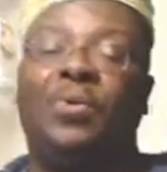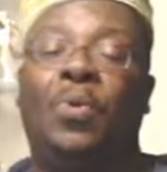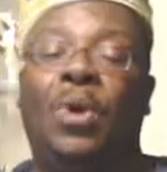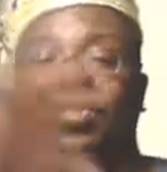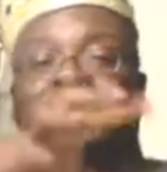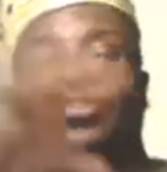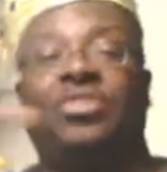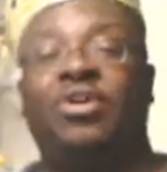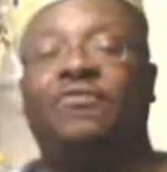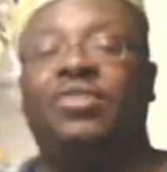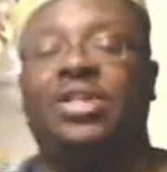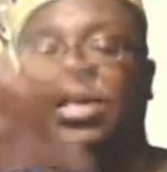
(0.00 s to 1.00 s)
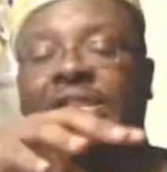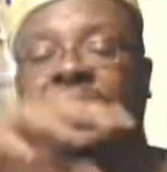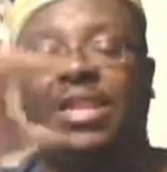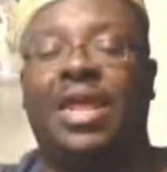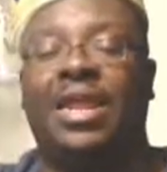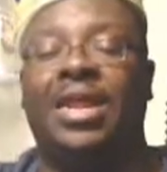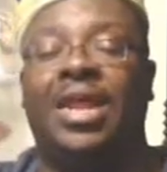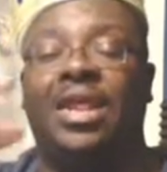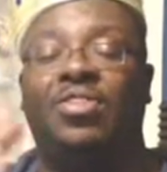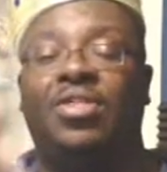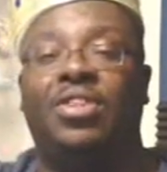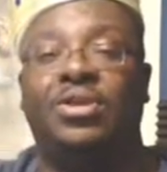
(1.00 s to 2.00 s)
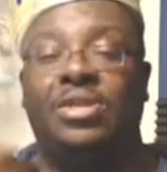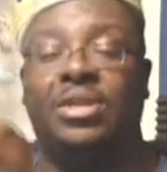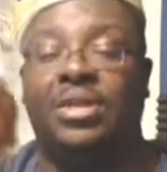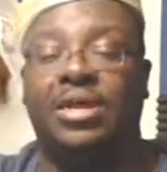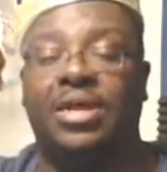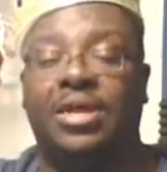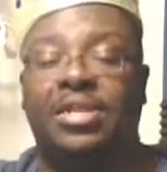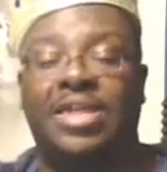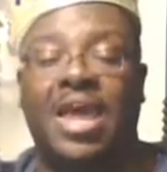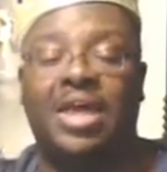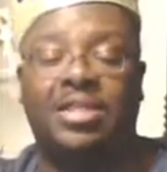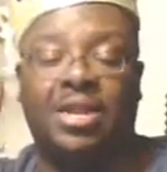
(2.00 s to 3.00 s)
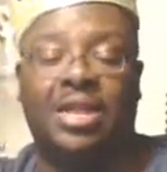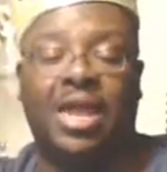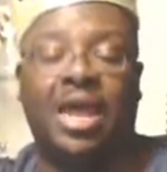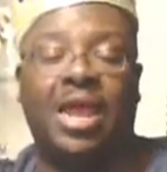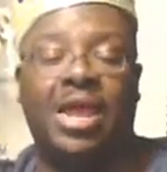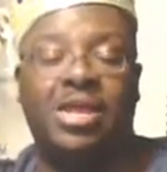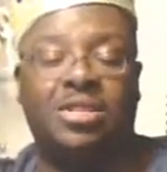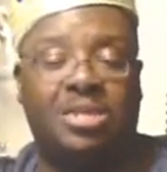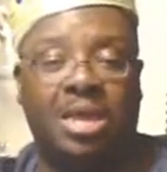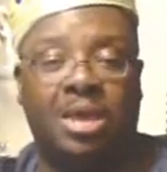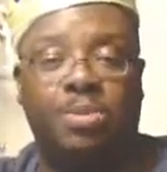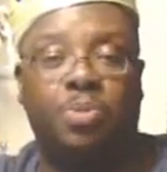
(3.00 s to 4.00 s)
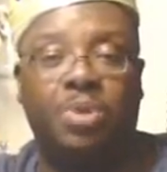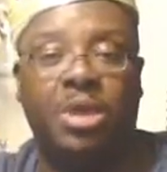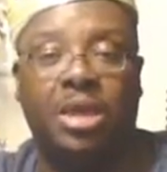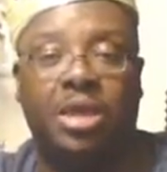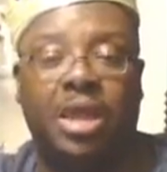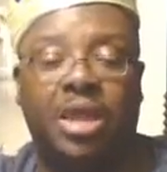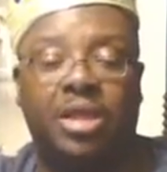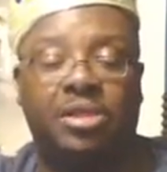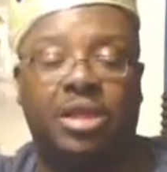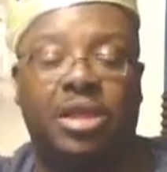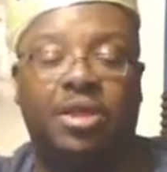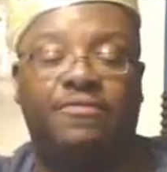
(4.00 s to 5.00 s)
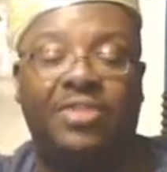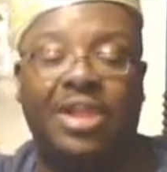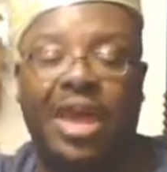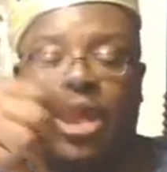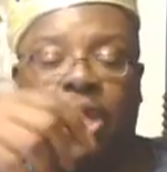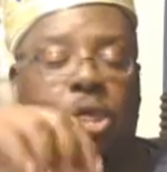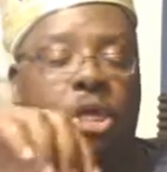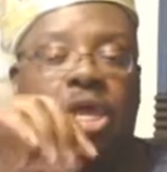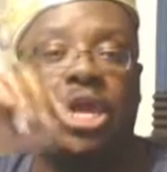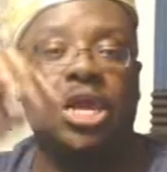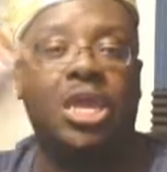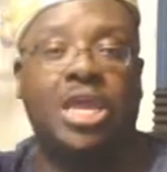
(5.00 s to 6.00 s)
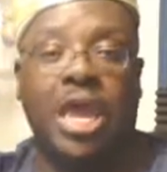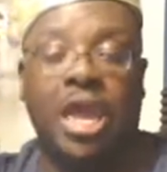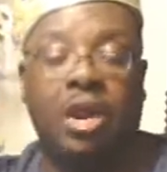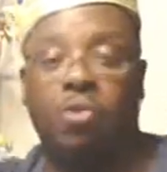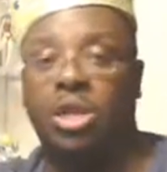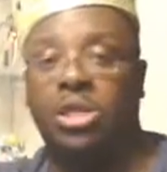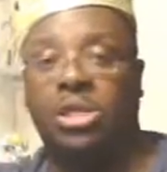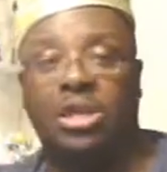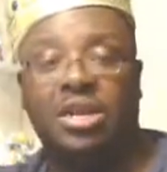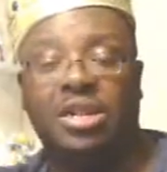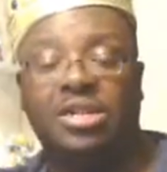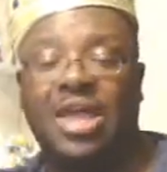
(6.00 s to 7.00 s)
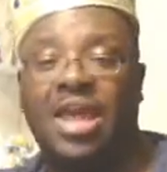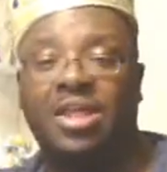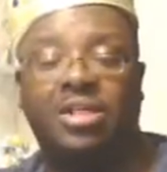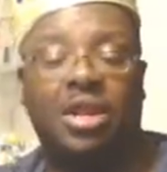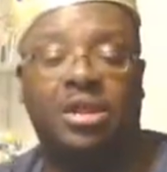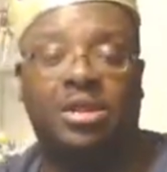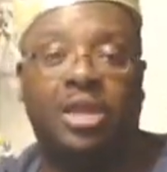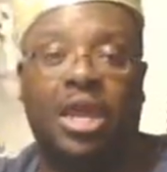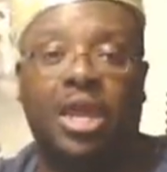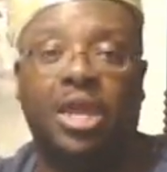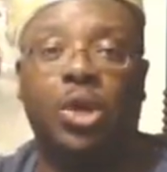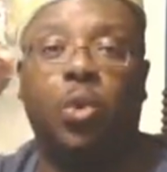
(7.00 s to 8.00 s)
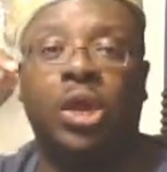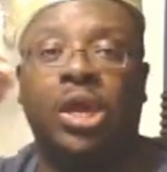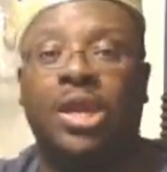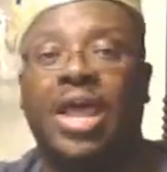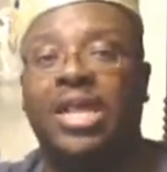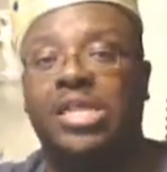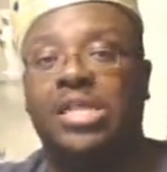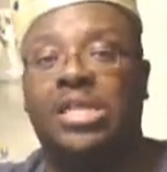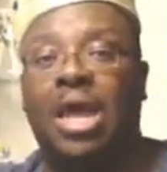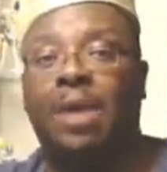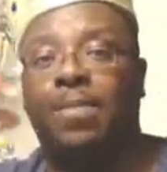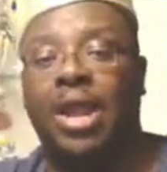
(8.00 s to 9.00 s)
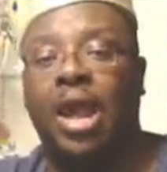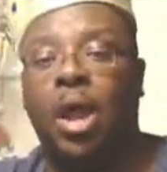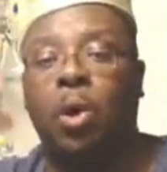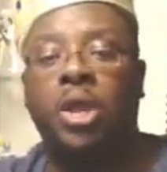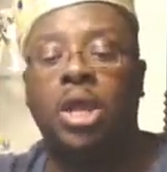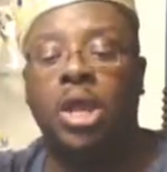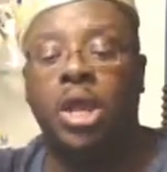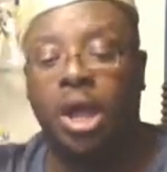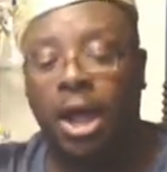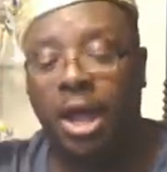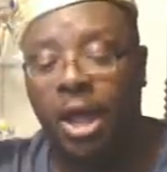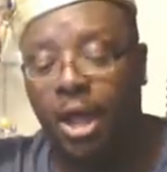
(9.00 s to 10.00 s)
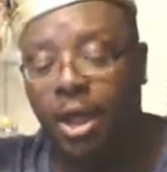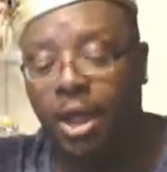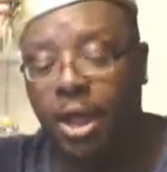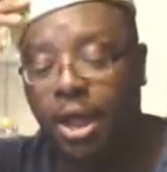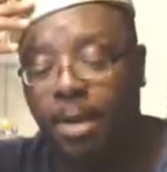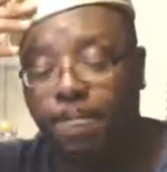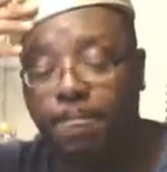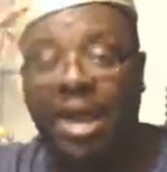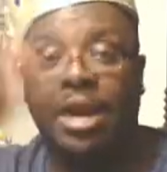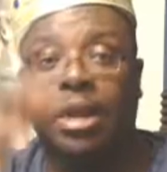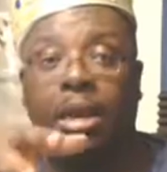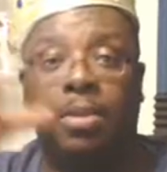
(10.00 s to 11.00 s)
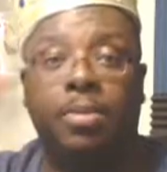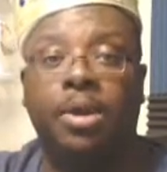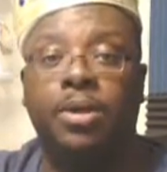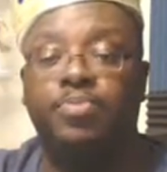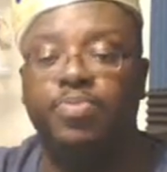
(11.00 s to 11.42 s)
one of the servants gets let in, and then there's an assassin that kind of has the same speed as Flash. He kind of runs in and assassinates the king and queen. As he's coming out, Bedlam,